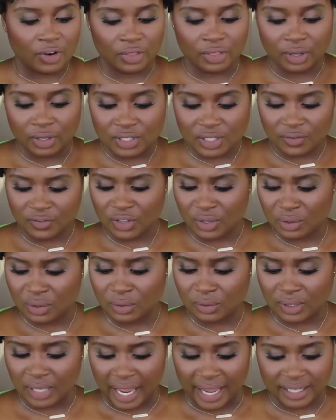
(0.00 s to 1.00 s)
For those of you
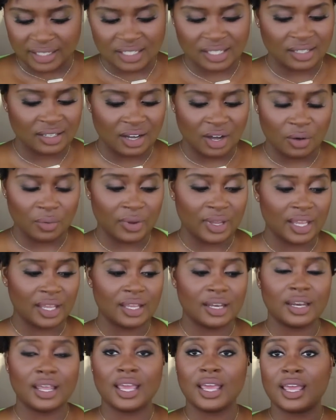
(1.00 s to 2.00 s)
who like to go
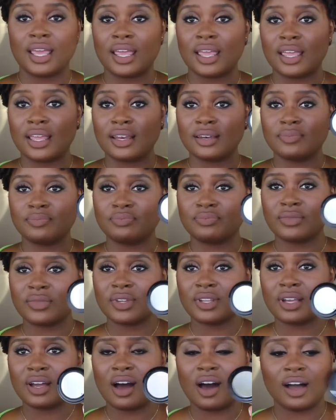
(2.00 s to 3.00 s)
in and
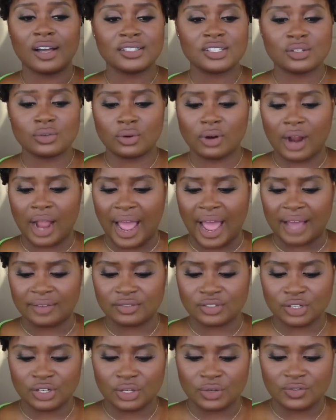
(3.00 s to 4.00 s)
contour
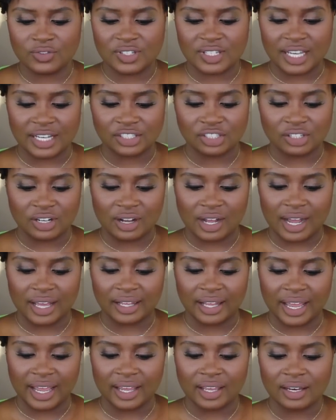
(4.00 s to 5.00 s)
after you've set your
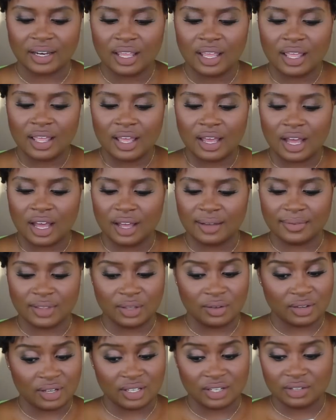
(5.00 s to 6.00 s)
highlight, um,
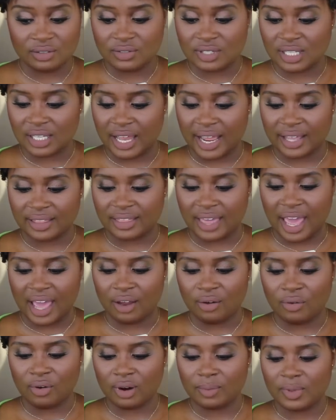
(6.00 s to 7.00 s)
you can use it like
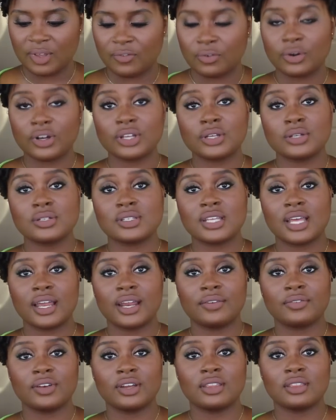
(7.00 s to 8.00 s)
that, or before you set
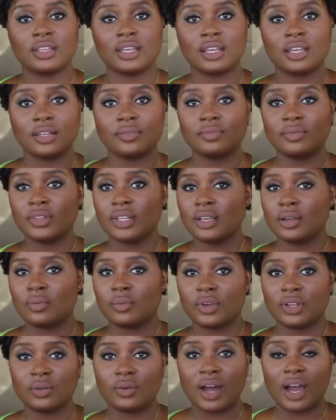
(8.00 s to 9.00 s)
everything.
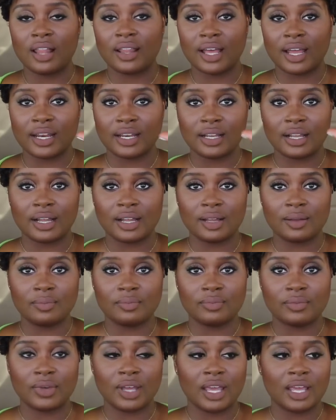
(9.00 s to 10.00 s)
When you highlight
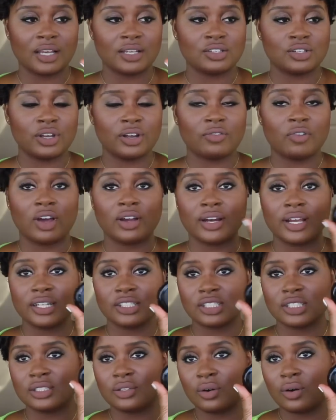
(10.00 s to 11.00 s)
um, and do your
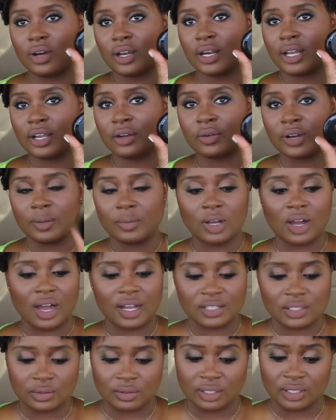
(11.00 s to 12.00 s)
foundation, go in and cream
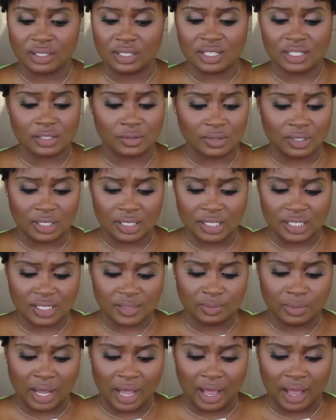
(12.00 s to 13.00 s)
contour. This one
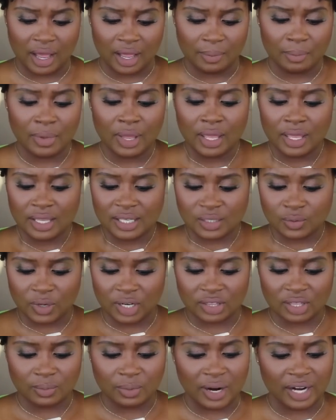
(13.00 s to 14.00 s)
is bomb. It's
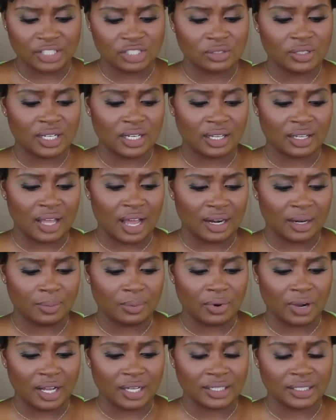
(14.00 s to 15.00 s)
worth the price. You get a lot of
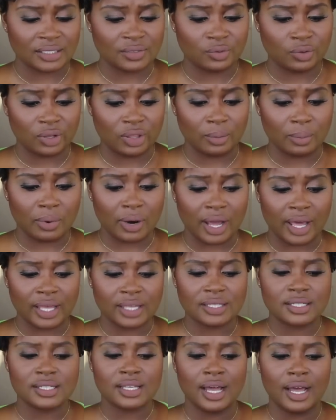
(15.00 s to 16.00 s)
product for the
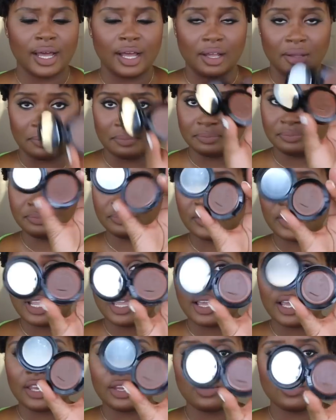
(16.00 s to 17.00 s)
price. Um,
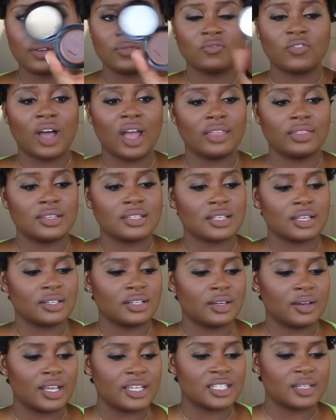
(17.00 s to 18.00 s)
and you can find this on
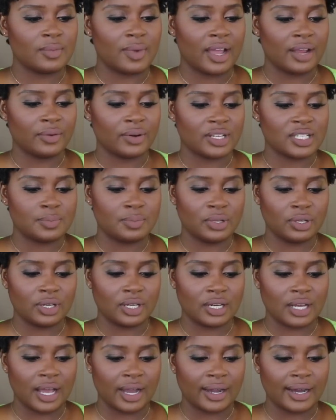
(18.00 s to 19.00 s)
Danessa Myricks
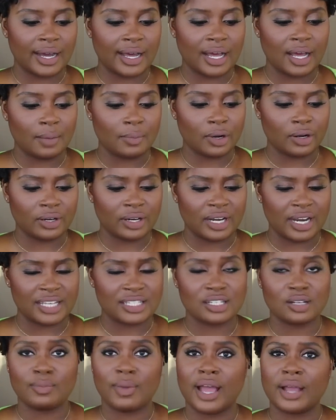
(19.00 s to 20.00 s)
Beauty dot com or
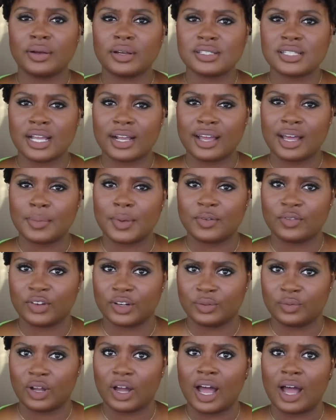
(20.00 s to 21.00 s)
Danessa Myricks dot com. I
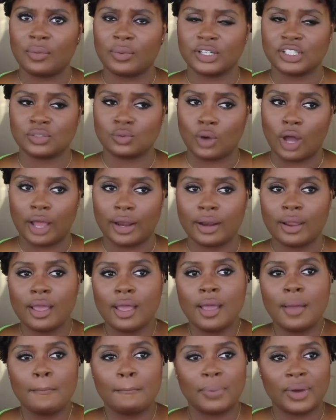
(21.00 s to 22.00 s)
forgot which one,
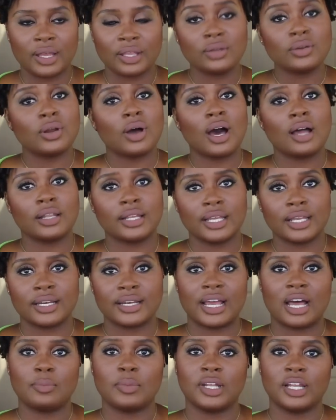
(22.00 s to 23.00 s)
but you know, I'll link it
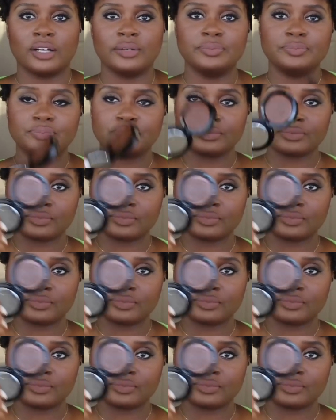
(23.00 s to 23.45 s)
down below.